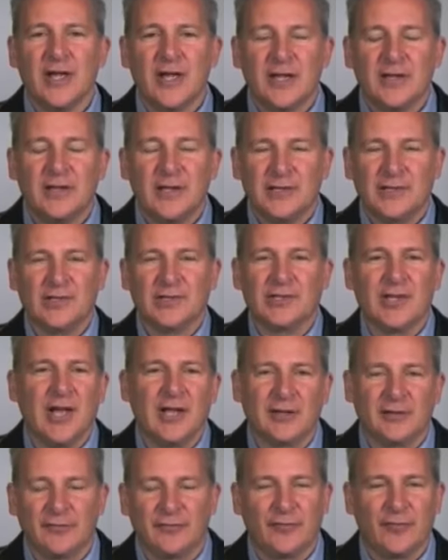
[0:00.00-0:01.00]
This is not
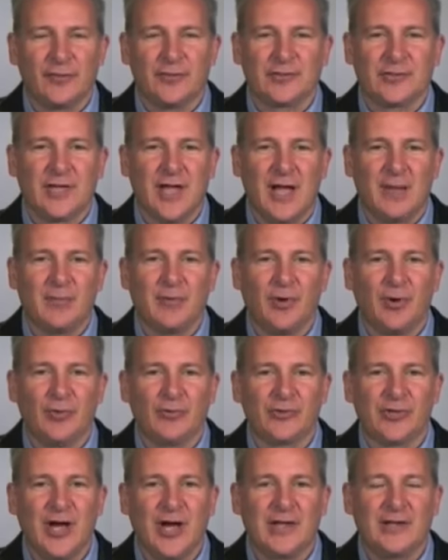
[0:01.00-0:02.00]
the first time
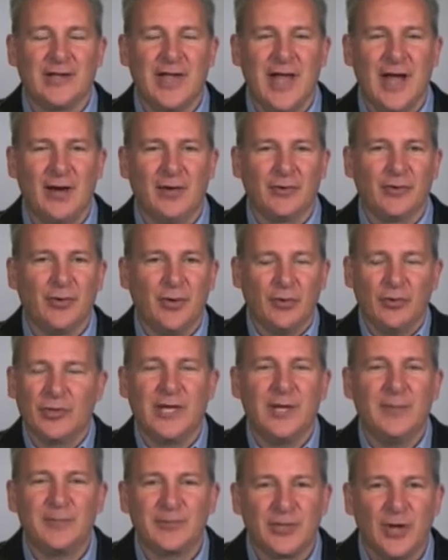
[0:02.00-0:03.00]
gold's gone down. Gold
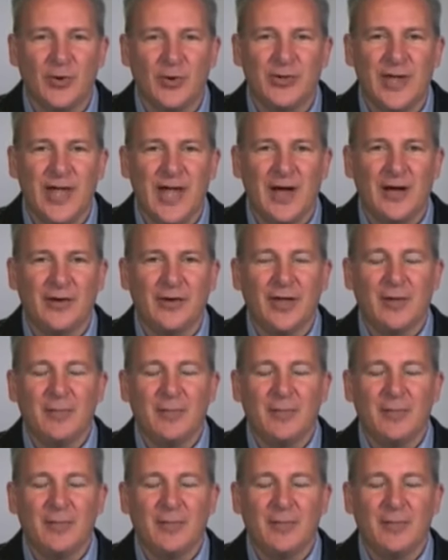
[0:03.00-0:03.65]
keeps going down.